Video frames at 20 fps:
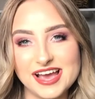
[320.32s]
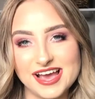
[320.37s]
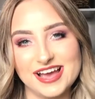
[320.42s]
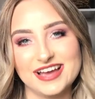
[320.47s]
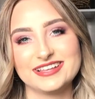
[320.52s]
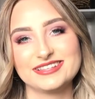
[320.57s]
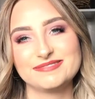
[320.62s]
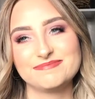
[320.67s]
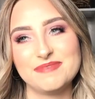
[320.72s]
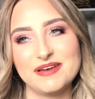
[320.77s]

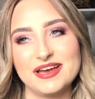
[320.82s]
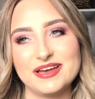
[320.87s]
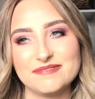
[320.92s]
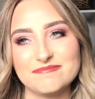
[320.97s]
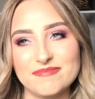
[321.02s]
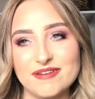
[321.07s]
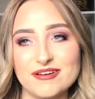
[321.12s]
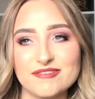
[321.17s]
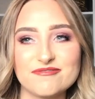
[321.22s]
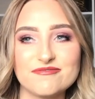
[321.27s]
has been
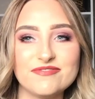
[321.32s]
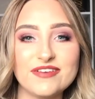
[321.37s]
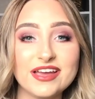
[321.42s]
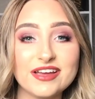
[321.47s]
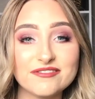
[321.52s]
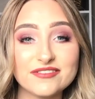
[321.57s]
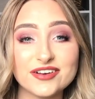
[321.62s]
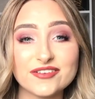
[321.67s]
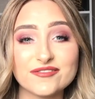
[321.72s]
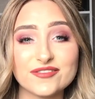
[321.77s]
my
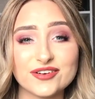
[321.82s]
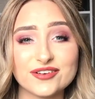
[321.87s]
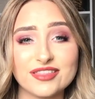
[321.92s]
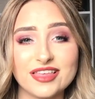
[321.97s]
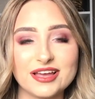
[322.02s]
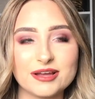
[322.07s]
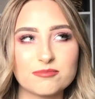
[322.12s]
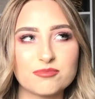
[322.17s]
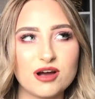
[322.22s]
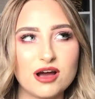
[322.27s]
favorite for
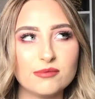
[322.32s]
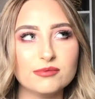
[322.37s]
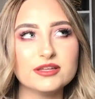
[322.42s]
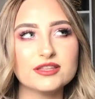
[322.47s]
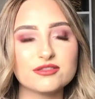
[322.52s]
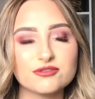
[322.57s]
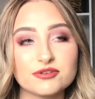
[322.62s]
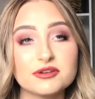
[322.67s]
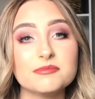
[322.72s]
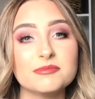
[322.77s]
like probably
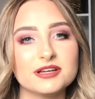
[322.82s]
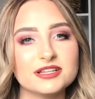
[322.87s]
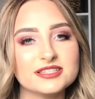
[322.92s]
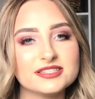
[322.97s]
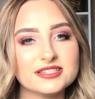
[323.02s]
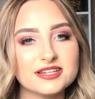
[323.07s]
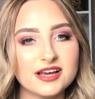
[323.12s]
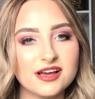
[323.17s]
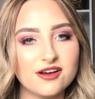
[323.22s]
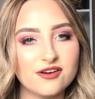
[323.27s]
three
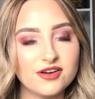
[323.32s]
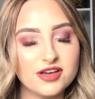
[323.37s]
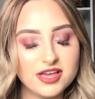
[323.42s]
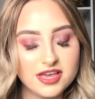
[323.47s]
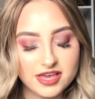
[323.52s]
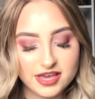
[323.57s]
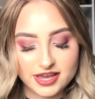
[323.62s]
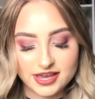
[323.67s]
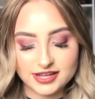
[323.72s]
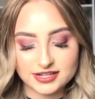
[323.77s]
months now.
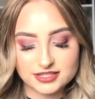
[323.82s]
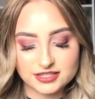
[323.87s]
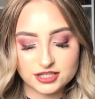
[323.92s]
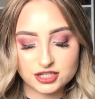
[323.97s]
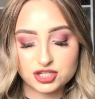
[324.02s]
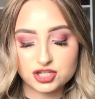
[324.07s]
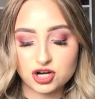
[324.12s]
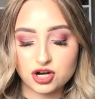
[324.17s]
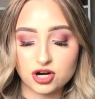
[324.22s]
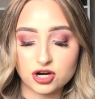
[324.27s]
It's the
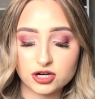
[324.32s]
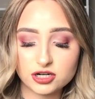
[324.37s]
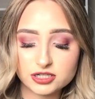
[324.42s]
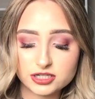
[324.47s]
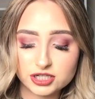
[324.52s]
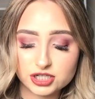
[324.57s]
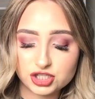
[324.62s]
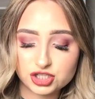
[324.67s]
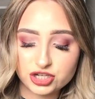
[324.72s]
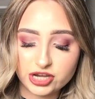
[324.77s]

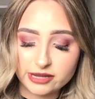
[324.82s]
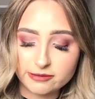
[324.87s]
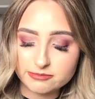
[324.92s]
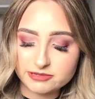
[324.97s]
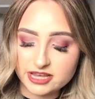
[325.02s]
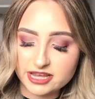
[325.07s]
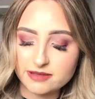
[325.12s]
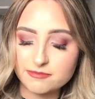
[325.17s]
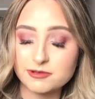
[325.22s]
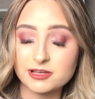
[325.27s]
Tarte Shape
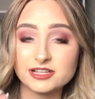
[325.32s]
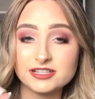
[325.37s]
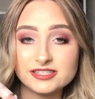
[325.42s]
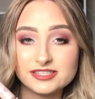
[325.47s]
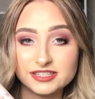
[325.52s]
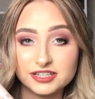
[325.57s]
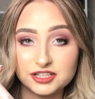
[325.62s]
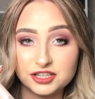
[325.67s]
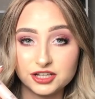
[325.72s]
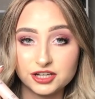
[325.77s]
Tape
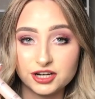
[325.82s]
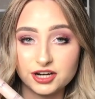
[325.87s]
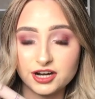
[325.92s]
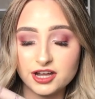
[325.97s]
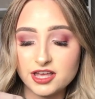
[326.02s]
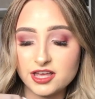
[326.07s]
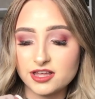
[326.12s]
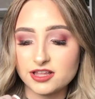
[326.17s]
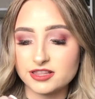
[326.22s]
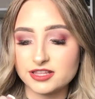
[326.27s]
Concealer.
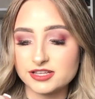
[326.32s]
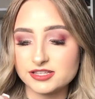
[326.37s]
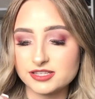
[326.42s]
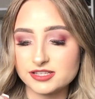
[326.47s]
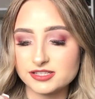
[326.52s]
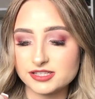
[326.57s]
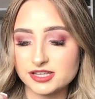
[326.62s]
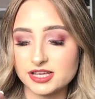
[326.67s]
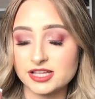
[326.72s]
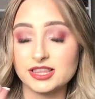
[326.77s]
This
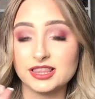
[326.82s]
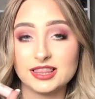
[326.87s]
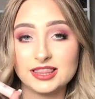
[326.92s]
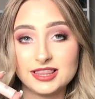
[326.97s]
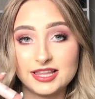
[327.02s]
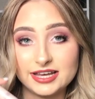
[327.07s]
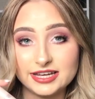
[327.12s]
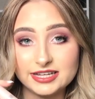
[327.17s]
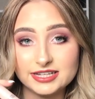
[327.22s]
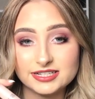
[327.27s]
is in
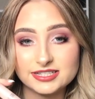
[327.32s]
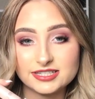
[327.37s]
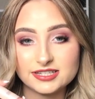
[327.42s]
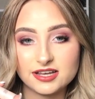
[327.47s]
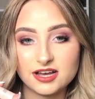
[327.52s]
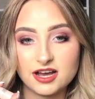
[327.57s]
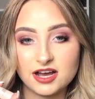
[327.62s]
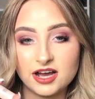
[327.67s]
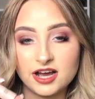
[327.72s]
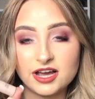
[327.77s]
light.
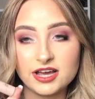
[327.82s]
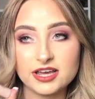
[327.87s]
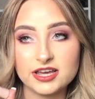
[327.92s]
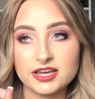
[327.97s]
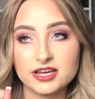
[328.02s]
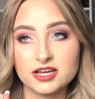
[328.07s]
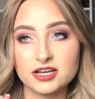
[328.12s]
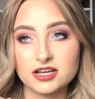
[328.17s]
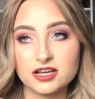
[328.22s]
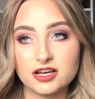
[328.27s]

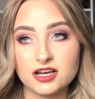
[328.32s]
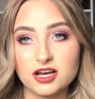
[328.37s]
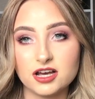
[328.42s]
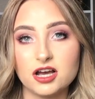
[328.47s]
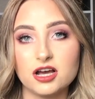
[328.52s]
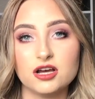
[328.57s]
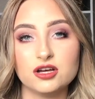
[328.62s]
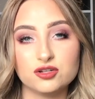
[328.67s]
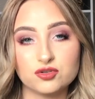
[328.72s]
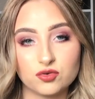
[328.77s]
I
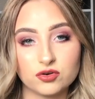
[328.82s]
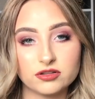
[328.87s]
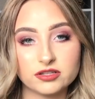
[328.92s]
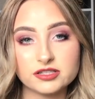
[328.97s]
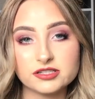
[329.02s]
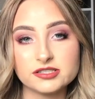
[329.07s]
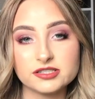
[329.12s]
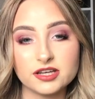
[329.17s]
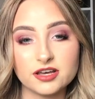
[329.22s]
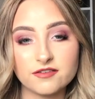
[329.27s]
adore
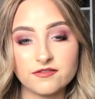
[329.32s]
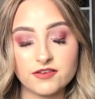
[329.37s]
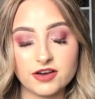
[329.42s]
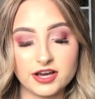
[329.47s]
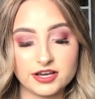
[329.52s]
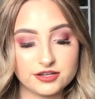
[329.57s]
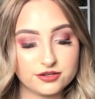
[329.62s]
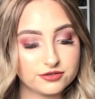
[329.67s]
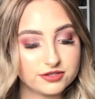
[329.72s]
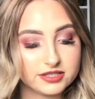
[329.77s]
this stuff.
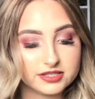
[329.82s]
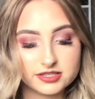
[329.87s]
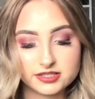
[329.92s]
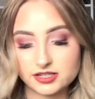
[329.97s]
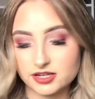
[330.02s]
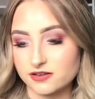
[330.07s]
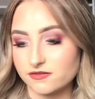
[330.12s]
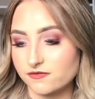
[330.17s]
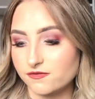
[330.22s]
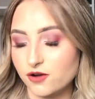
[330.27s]
I use this
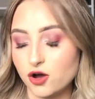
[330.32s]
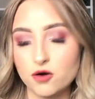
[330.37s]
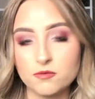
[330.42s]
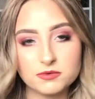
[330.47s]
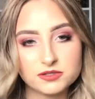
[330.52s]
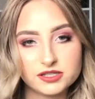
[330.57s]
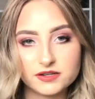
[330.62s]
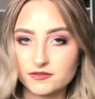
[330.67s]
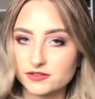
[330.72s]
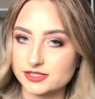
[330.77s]
stuff
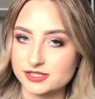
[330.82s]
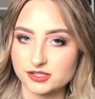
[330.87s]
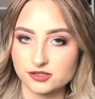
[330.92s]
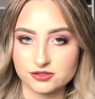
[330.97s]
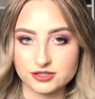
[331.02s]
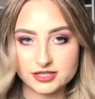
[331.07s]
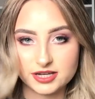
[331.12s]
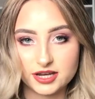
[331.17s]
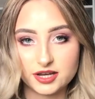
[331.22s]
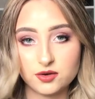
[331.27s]
almost every
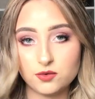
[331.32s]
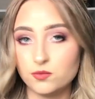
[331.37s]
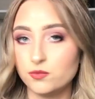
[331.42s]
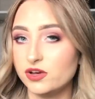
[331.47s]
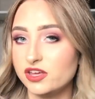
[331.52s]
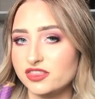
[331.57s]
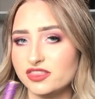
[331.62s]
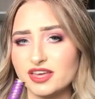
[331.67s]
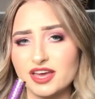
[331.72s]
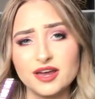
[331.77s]
single day
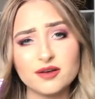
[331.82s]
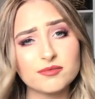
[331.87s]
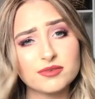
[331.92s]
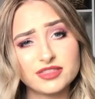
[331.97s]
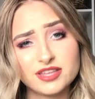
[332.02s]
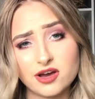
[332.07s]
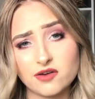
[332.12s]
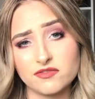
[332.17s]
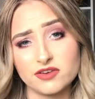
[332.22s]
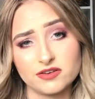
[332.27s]
with and
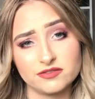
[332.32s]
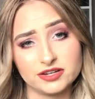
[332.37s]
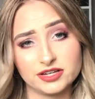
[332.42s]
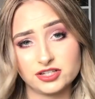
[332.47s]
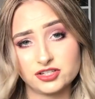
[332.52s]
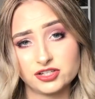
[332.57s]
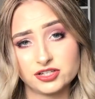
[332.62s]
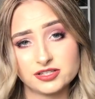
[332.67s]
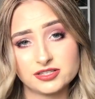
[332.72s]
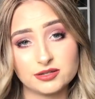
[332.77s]
without
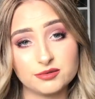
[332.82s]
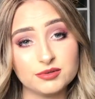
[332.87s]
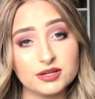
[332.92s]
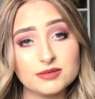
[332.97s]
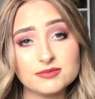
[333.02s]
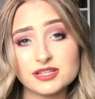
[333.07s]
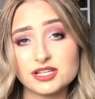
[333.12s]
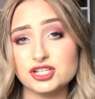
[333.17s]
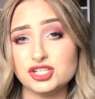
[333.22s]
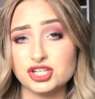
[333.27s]
foundation.
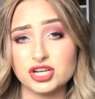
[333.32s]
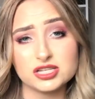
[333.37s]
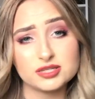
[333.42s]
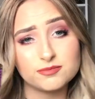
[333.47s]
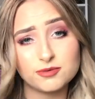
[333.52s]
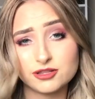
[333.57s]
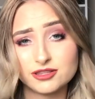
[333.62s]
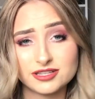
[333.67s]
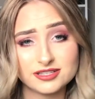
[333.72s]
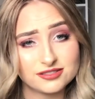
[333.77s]
Sometimes I
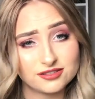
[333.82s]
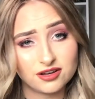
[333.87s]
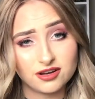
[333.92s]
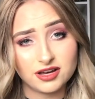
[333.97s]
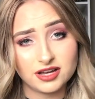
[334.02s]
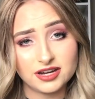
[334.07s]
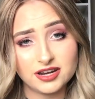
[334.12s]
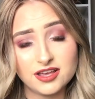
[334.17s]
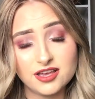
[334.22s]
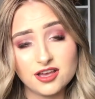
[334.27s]
just put this
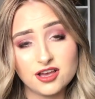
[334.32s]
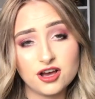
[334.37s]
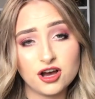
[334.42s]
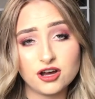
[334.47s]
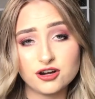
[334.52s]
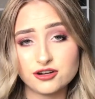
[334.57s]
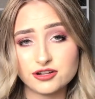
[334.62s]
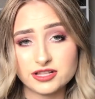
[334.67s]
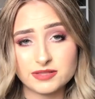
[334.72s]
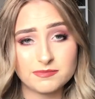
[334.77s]
on
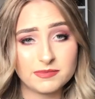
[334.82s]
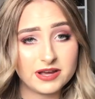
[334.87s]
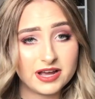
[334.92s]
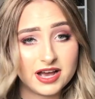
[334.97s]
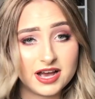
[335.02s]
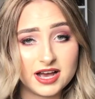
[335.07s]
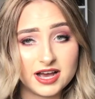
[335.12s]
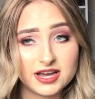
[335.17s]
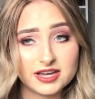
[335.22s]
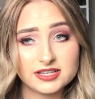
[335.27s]
underneath my
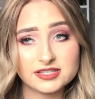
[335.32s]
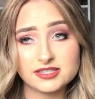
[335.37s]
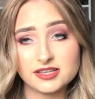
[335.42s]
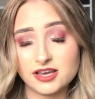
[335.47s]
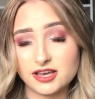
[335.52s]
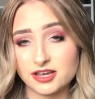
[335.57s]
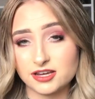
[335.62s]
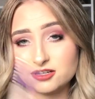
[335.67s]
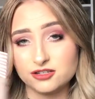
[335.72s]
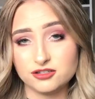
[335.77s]
eyes
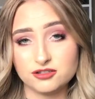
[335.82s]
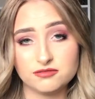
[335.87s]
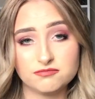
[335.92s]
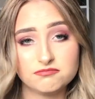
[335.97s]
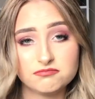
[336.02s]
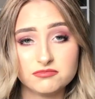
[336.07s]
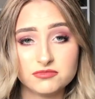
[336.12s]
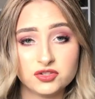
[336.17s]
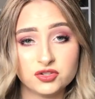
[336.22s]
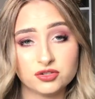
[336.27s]
and
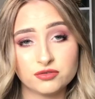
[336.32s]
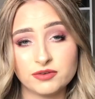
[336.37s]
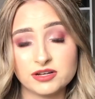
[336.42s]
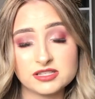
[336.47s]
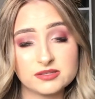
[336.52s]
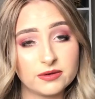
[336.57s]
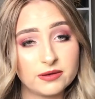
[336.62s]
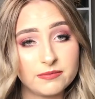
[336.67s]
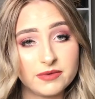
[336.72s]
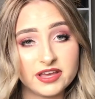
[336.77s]
do the
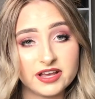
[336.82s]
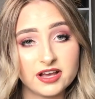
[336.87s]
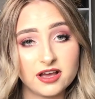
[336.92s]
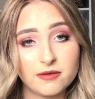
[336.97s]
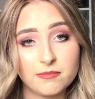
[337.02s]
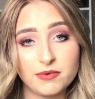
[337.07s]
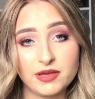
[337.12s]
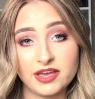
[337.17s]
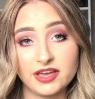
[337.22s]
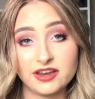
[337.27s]
rest of my
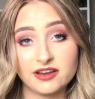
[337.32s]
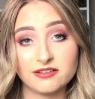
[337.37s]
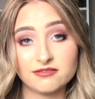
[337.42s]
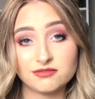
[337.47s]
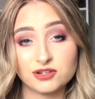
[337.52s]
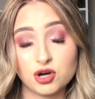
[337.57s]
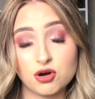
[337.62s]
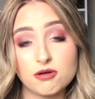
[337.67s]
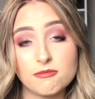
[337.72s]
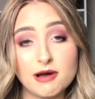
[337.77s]
makeup
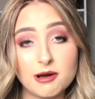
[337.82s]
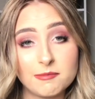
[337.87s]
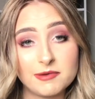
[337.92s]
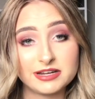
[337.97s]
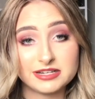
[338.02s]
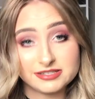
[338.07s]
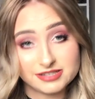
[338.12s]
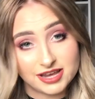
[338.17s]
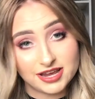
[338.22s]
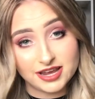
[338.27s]
and go about
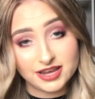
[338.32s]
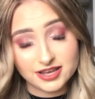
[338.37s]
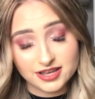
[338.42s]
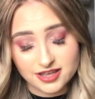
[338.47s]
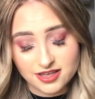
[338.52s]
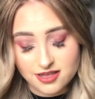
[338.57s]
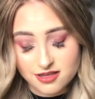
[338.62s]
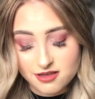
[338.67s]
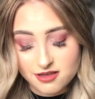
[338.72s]
my day.